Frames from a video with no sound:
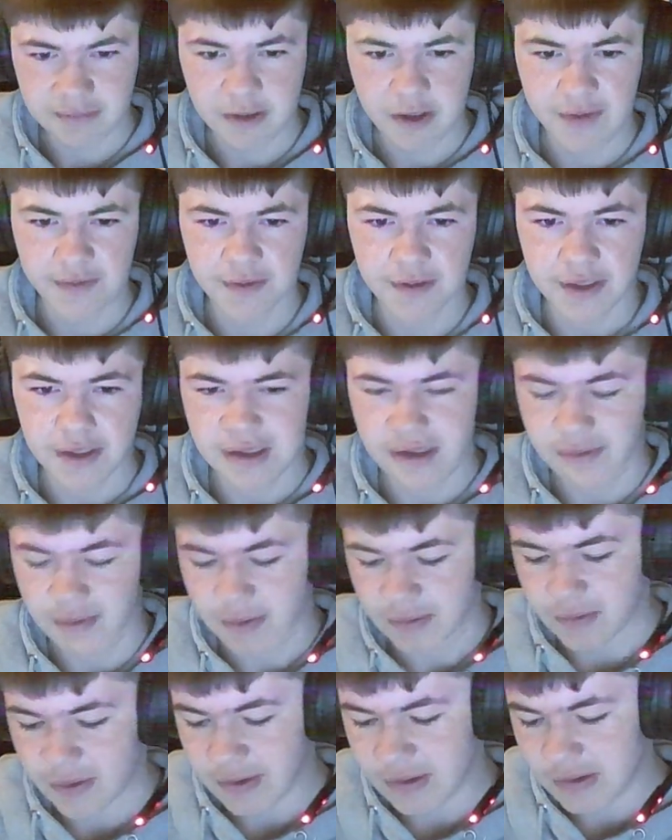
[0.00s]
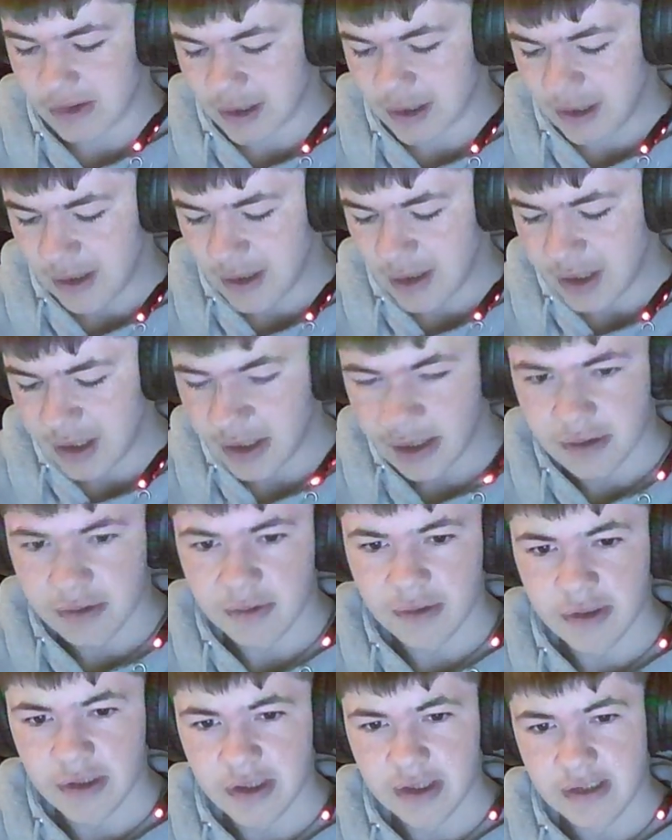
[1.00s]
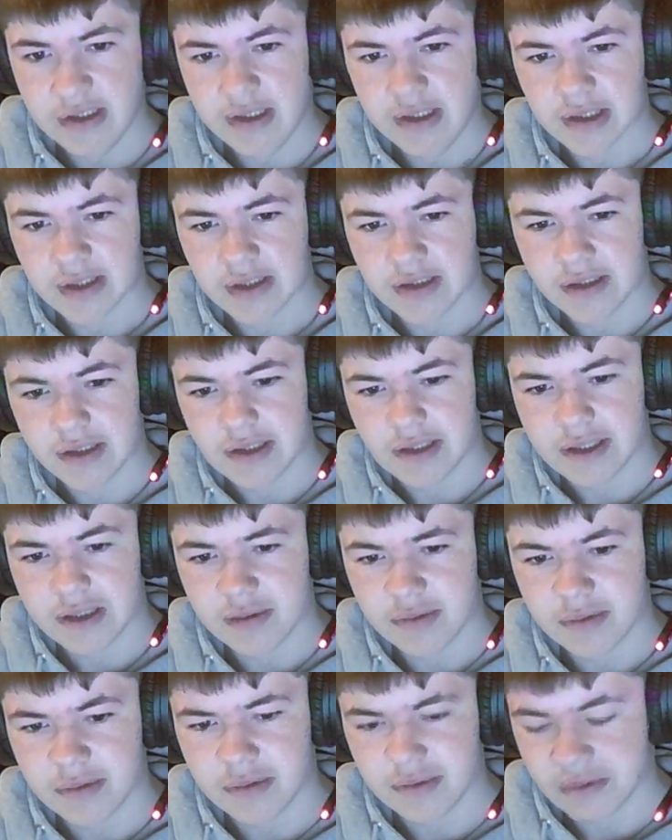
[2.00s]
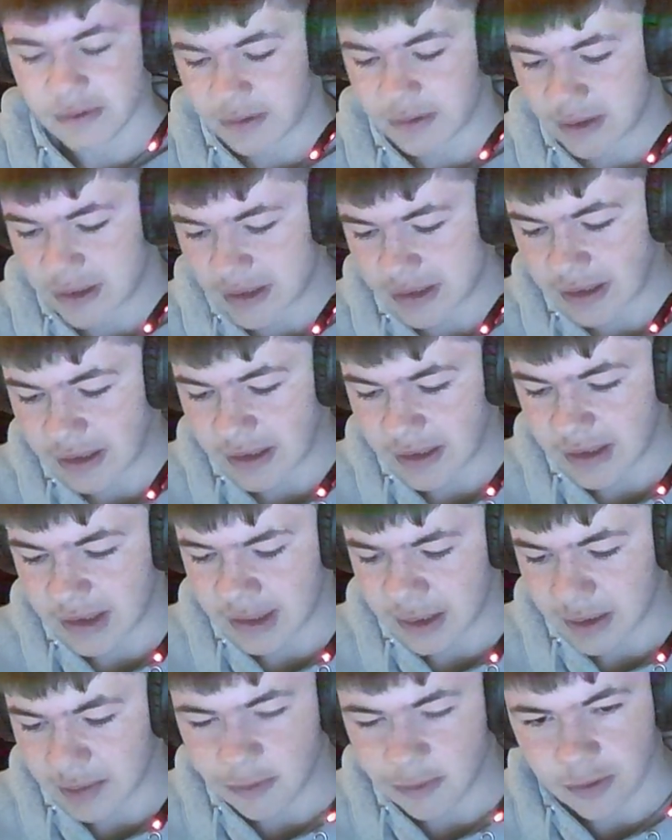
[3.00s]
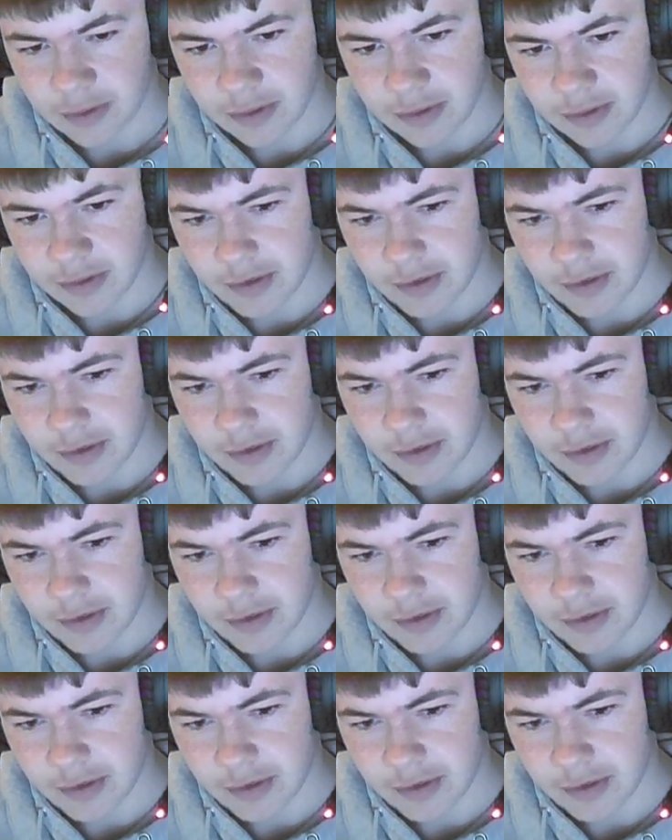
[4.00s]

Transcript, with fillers: obviously we want equality, equal in sports,